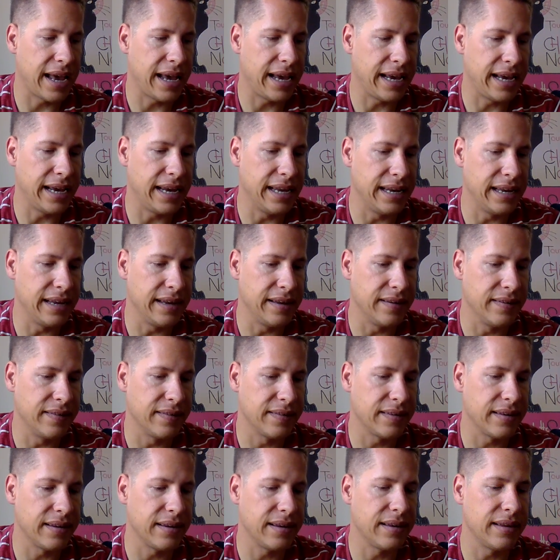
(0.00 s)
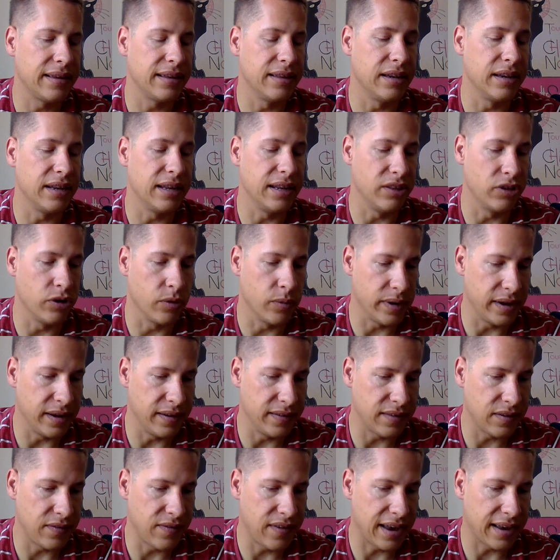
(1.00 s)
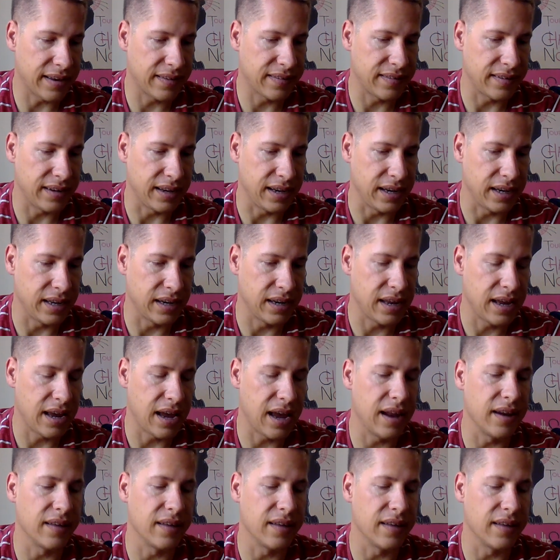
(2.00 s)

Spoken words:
There is a vaccine,